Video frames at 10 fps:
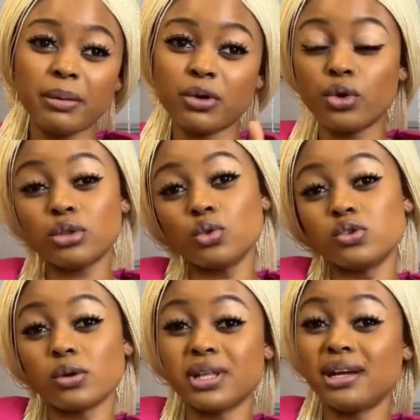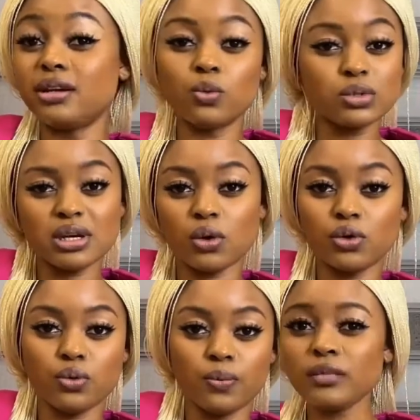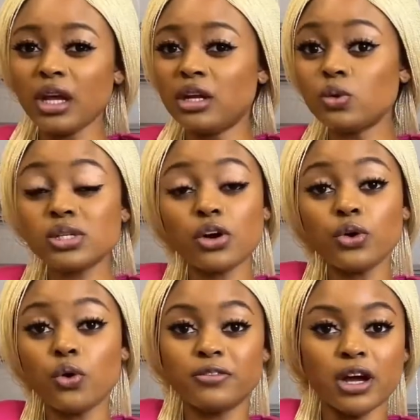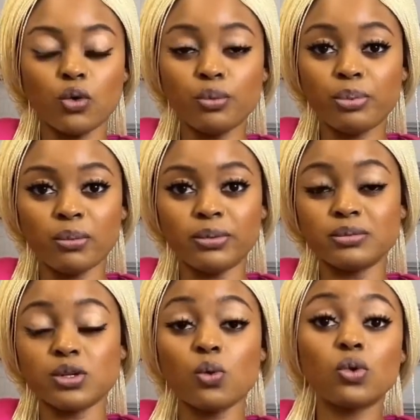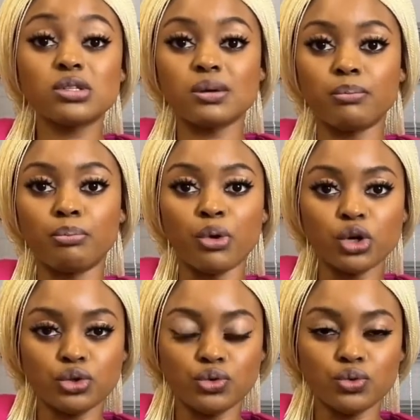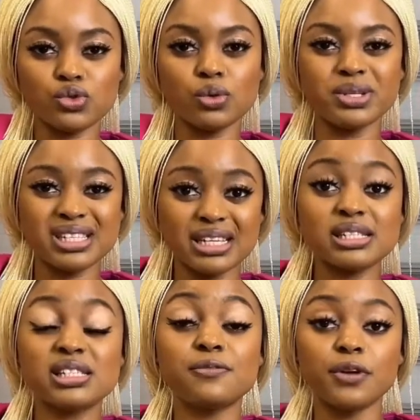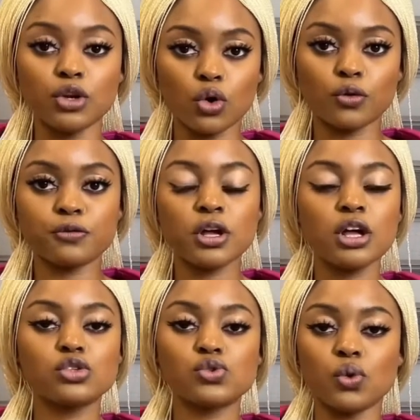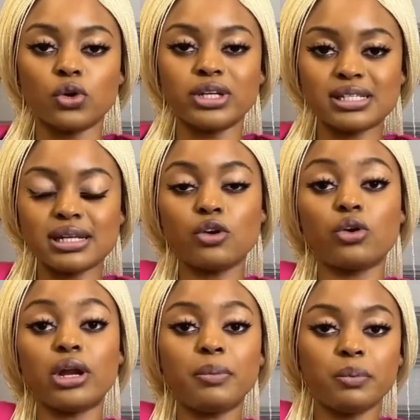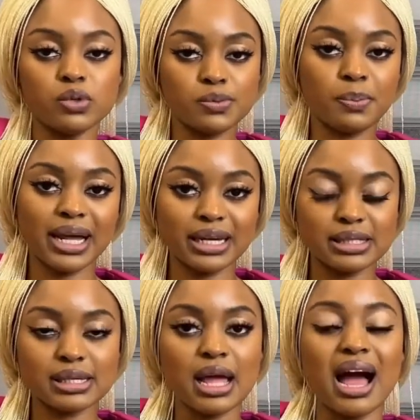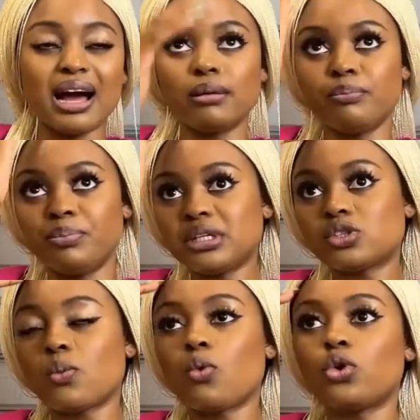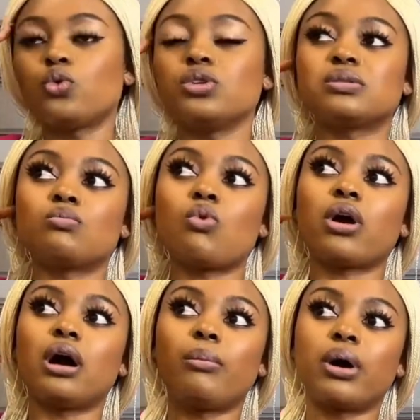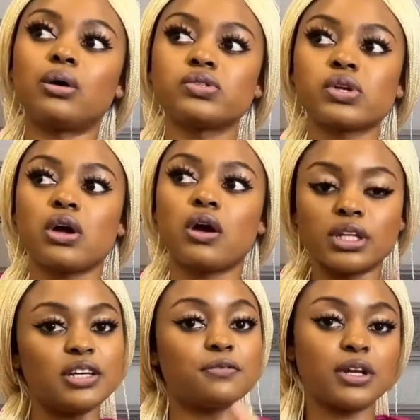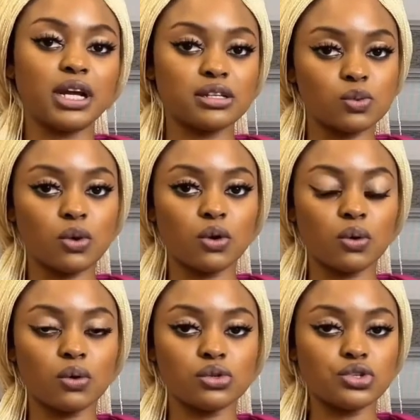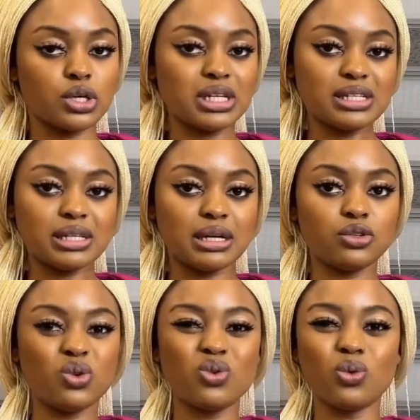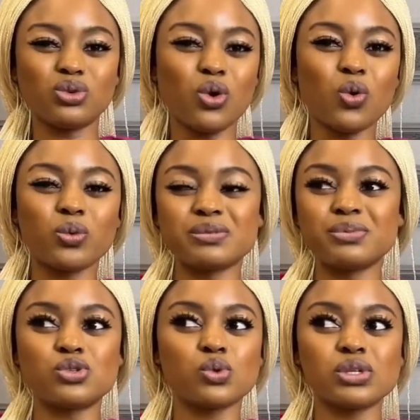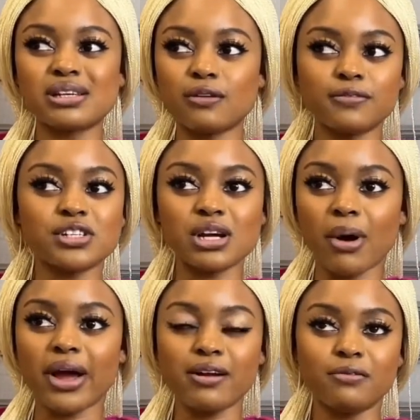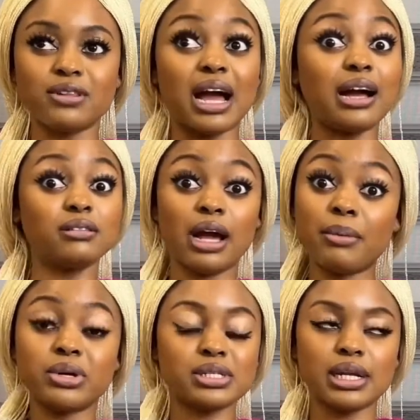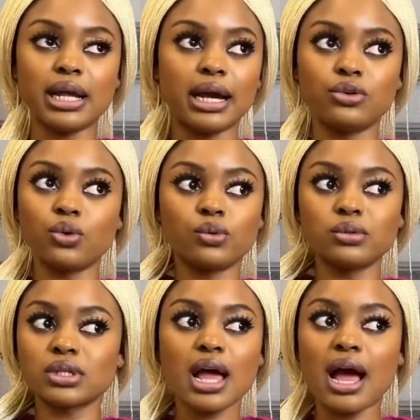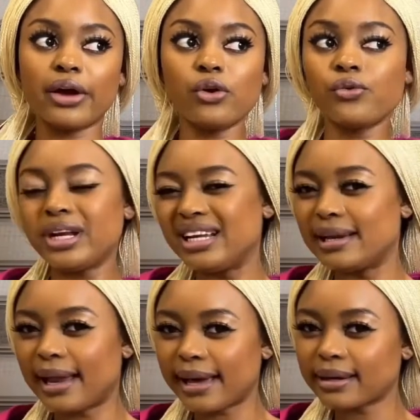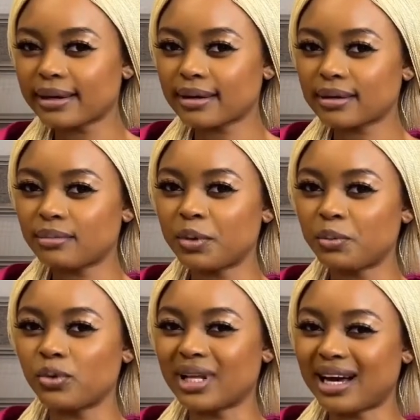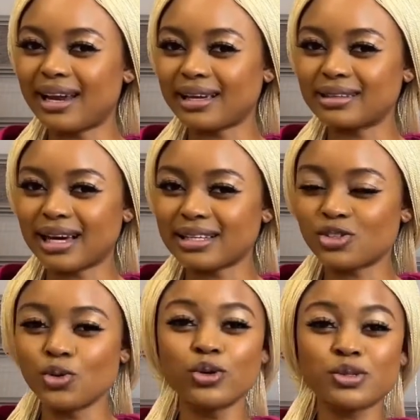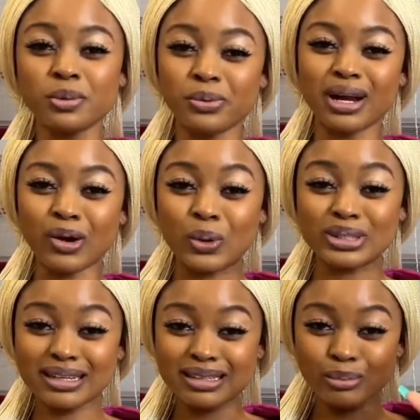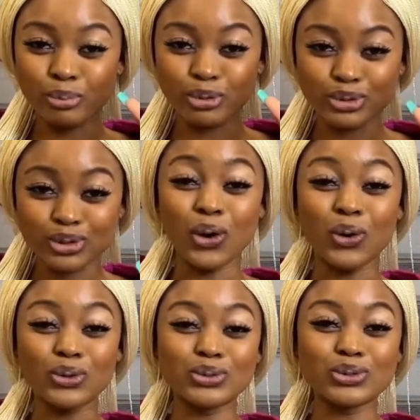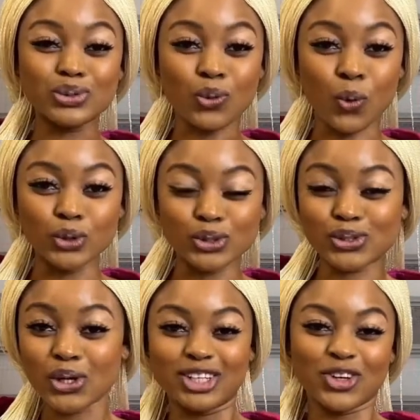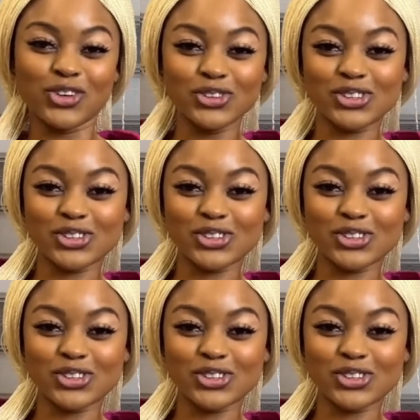be going through something and they won't tell you. They won't tell you of their own problems. They won't want to bug you. So be sensitive enough to understand other people's plight, and be someone who is more about giving as well. Do you understand? Don't always be so selfish about everything. I personally, I don't really like people that are like that. You know, those people that constantly post all those quotes, don't